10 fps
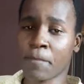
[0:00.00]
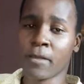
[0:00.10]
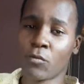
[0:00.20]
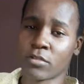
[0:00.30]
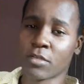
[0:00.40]

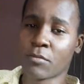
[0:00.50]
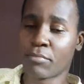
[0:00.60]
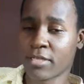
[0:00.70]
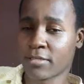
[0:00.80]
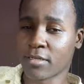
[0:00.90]
Where someone
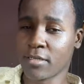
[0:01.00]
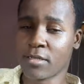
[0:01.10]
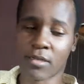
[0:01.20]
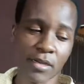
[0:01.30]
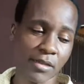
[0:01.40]
plays the kick,
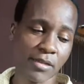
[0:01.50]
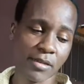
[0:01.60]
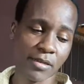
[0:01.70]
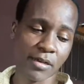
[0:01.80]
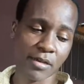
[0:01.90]
and
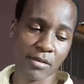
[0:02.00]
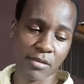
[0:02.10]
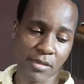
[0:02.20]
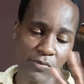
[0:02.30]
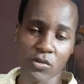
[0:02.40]
then
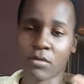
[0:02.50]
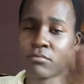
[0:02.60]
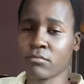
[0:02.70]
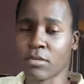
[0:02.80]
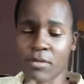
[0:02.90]
the
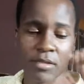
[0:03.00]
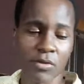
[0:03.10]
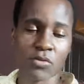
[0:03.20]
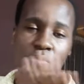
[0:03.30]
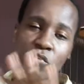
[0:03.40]
drum, and then the
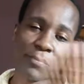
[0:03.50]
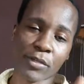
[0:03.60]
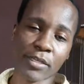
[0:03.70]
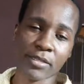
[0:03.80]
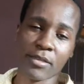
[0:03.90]
whole drum
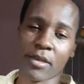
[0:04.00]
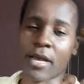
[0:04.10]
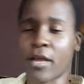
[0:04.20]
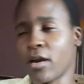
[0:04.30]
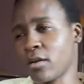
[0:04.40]
kit, the
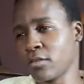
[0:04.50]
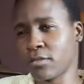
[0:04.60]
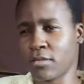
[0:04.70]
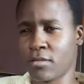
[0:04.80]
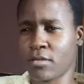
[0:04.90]
hi hats,
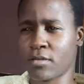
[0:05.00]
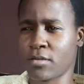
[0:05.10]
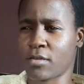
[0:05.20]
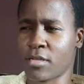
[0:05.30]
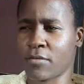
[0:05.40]
and then
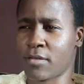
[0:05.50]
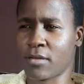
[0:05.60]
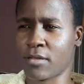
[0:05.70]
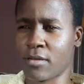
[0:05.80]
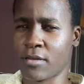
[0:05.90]

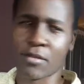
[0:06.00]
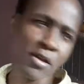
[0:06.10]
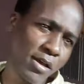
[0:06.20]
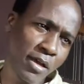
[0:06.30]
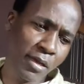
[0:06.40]
everything there.
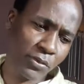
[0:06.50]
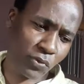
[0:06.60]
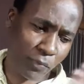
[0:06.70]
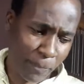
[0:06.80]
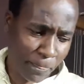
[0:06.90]

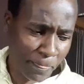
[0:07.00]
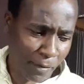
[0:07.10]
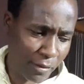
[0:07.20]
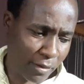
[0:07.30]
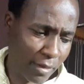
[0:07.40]
So
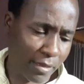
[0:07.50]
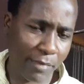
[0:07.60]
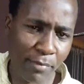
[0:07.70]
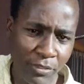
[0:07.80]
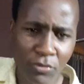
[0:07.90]
the
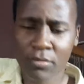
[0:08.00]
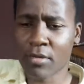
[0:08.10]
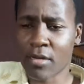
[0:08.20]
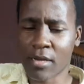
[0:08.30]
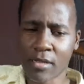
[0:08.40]
bass,
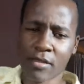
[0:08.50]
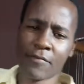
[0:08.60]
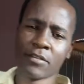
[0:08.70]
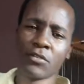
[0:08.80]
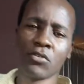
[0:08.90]
the
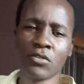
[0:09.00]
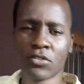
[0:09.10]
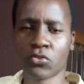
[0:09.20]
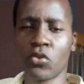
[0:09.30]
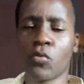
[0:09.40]
first
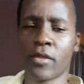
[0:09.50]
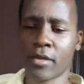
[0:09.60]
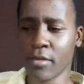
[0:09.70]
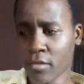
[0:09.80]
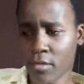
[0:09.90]
notes go with the
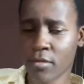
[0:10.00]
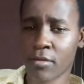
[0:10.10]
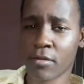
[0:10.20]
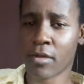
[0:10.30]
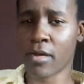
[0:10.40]
kick,
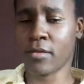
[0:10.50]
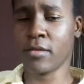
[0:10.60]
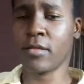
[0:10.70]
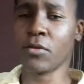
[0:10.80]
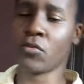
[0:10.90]
and
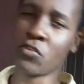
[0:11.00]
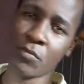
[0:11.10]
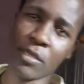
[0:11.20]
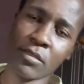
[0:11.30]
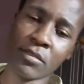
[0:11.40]
then the
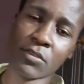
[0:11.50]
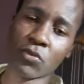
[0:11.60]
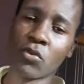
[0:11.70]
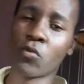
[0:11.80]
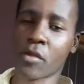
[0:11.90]
rudiments
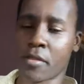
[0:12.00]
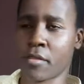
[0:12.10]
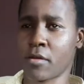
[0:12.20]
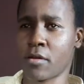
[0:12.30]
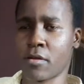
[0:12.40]
go with
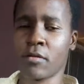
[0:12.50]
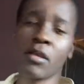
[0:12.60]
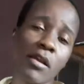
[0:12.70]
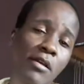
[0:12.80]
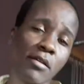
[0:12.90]

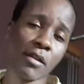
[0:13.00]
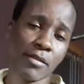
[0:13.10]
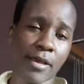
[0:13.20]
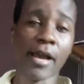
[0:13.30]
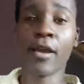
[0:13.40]

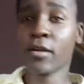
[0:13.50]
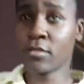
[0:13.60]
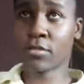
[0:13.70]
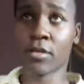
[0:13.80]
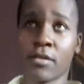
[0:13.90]
the
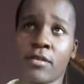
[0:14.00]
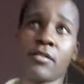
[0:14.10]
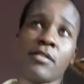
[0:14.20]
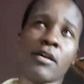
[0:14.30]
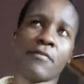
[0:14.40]
hi-hat, and
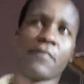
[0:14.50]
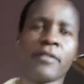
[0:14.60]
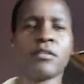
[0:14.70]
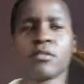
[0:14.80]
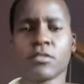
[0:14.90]
then the
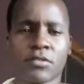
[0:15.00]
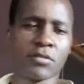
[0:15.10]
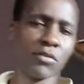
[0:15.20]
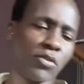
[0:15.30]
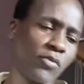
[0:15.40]
fillings
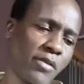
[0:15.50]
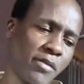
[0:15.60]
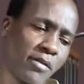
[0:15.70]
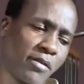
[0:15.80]
go with